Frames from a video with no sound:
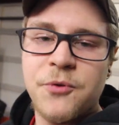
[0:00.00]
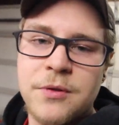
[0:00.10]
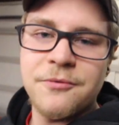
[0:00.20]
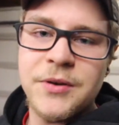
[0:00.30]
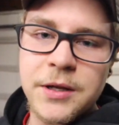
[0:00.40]

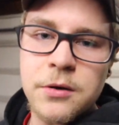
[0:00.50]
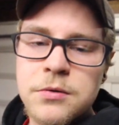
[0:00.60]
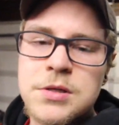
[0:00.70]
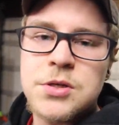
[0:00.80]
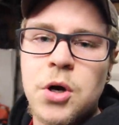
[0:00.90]
for the
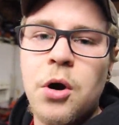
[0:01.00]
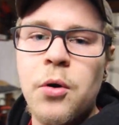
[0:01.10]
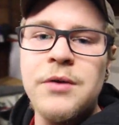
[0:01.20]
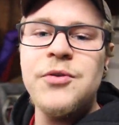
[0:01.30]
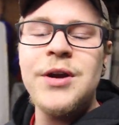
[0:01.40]
video.
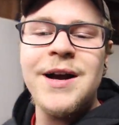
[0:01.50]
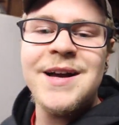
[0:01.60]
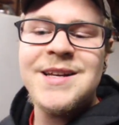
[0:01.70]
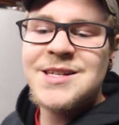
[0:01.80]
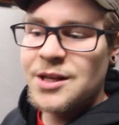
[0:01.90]
So if you
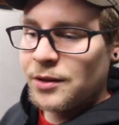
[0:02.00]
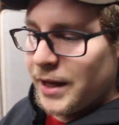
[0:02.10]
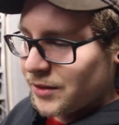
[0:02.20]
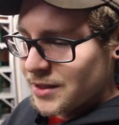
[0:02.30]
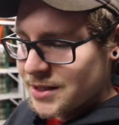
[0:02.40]
guys
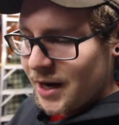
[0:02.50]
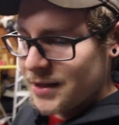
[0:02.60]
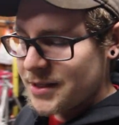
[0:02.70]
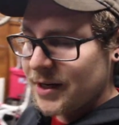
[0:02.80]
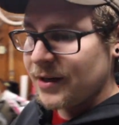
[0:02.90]
like this
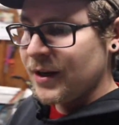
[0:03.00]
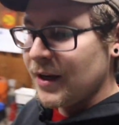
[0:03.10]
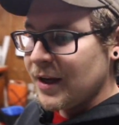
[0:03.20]
content,